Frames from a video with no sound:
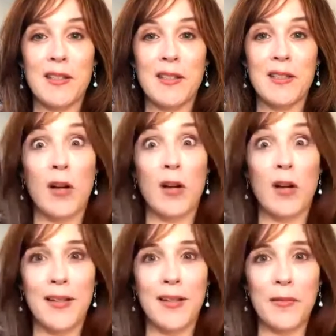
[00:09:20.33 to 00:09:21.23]

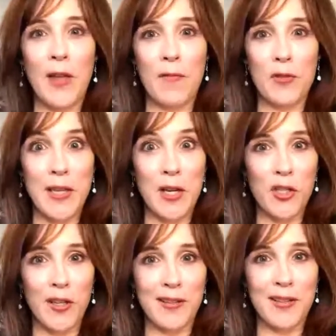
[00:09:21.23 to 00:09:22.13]
constructive
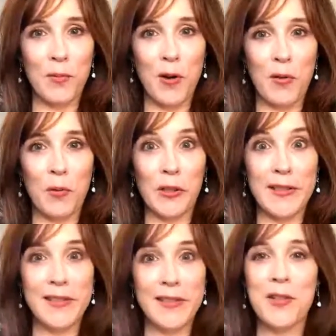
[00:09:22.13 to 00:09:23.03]
conversations where we're
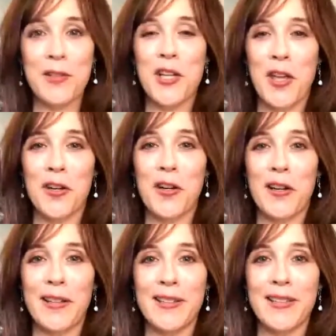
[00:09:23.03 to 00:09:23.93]
listening to each
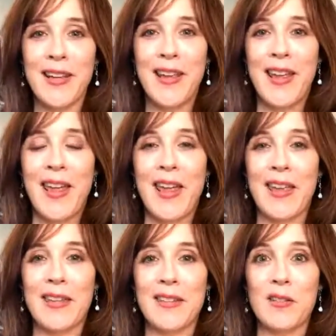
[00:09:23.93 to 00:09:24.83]
other
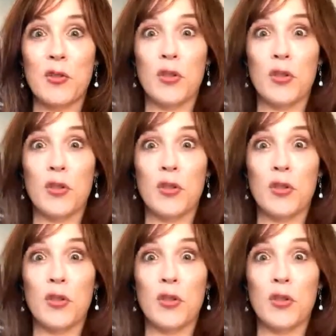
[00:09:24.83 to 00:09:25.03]
and